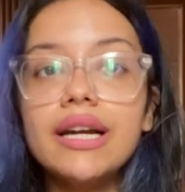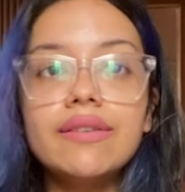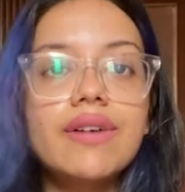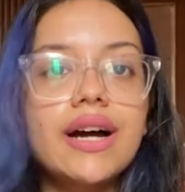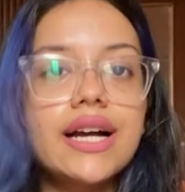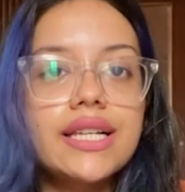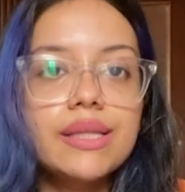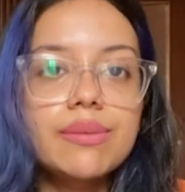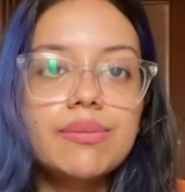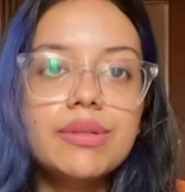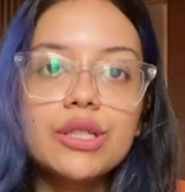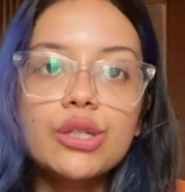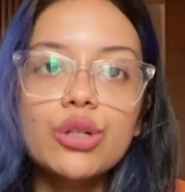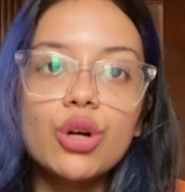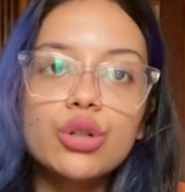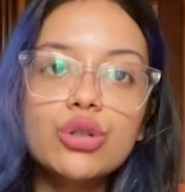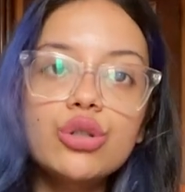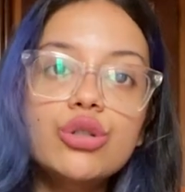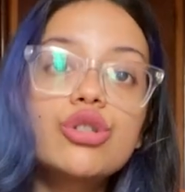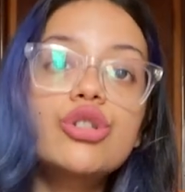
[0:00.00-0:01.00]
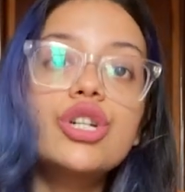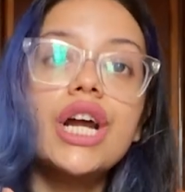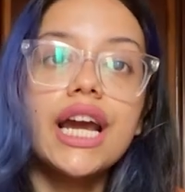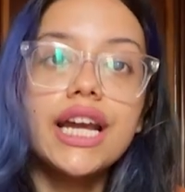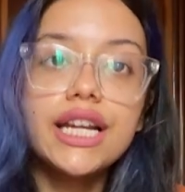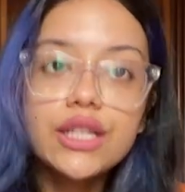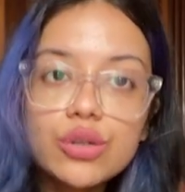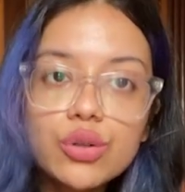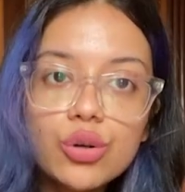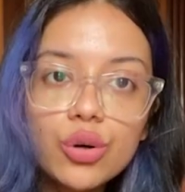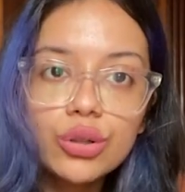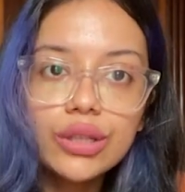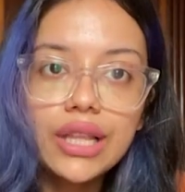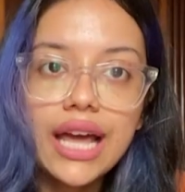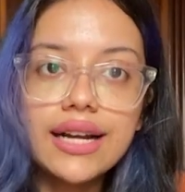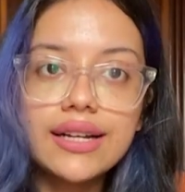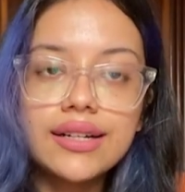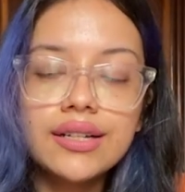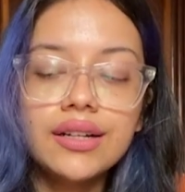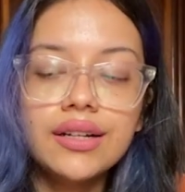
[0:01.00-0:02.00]
advisable not to try to go
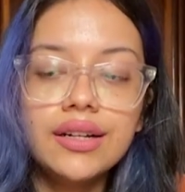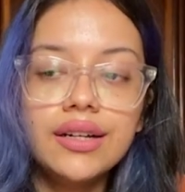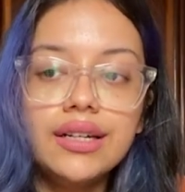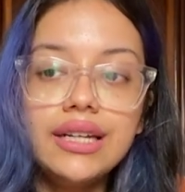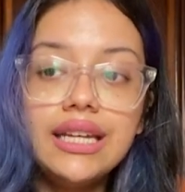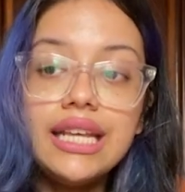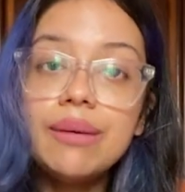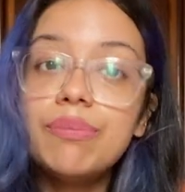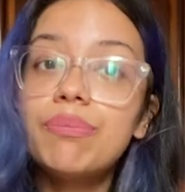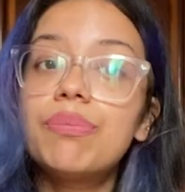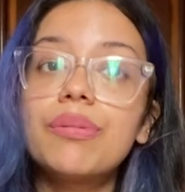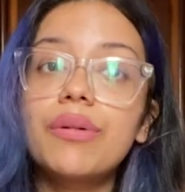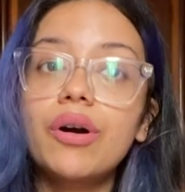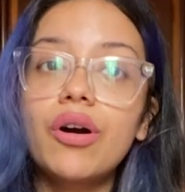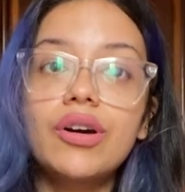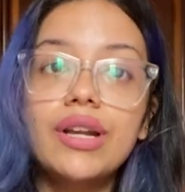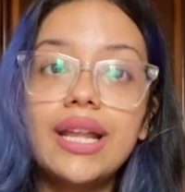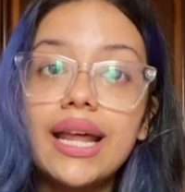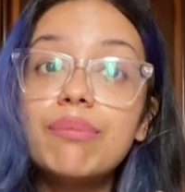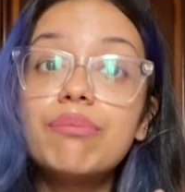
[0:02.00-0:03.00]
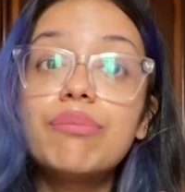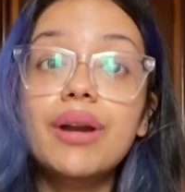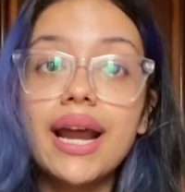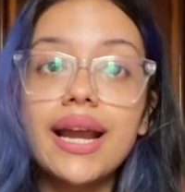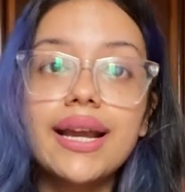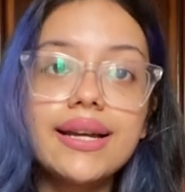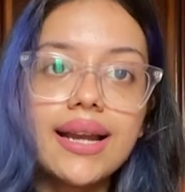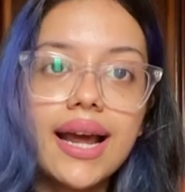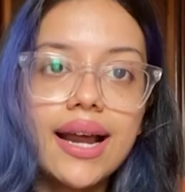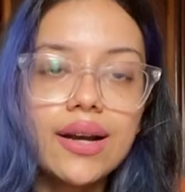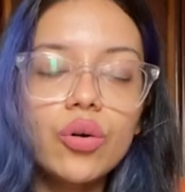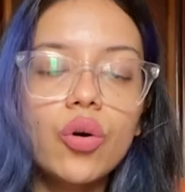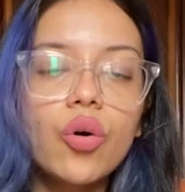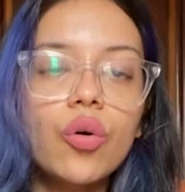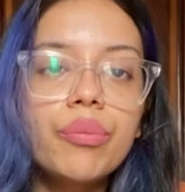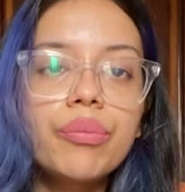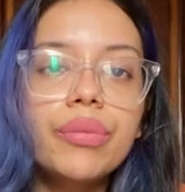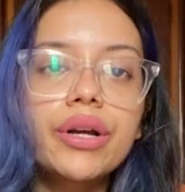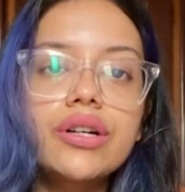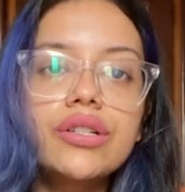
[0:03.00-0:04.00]
that deep or that bright at
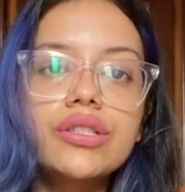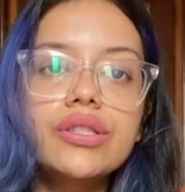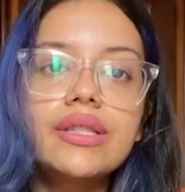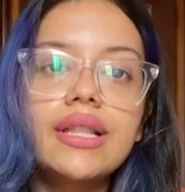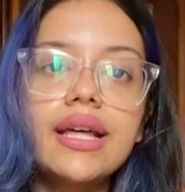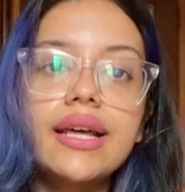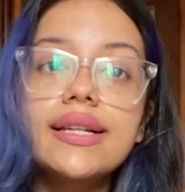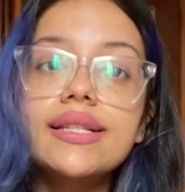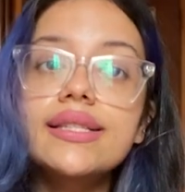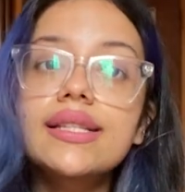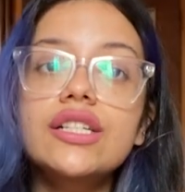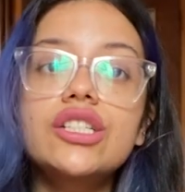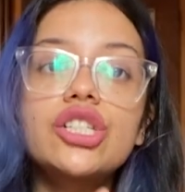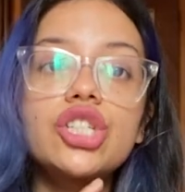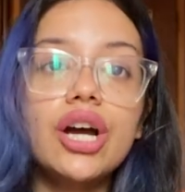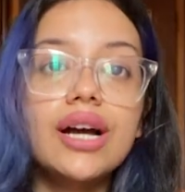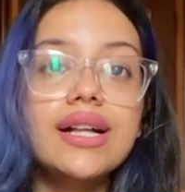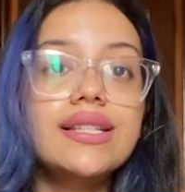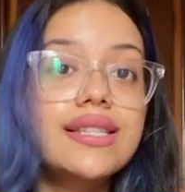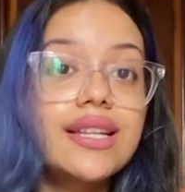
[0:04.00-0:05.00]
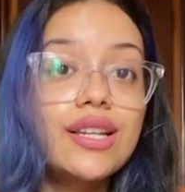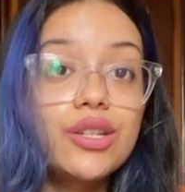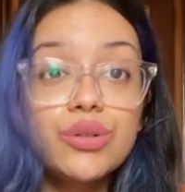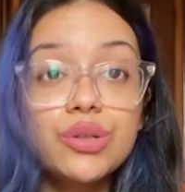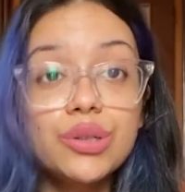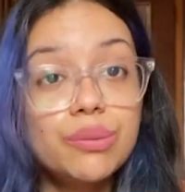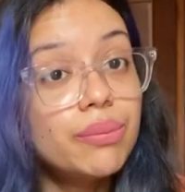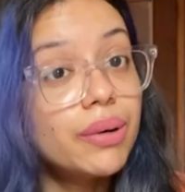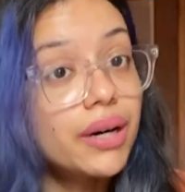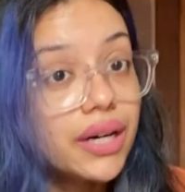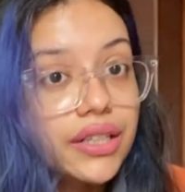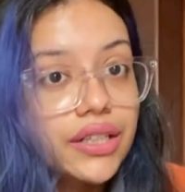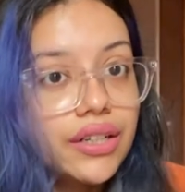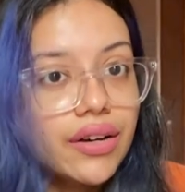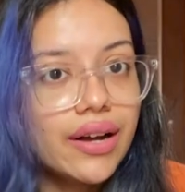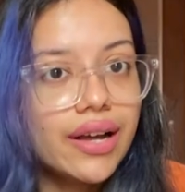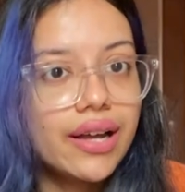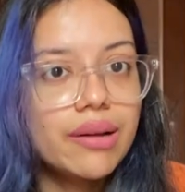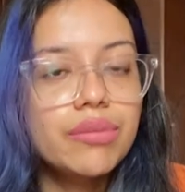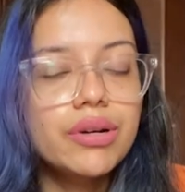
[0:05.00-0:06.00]
home, because there is a chance that you could burn
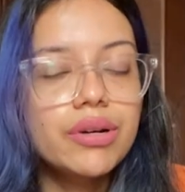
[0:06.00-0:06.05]
your hair,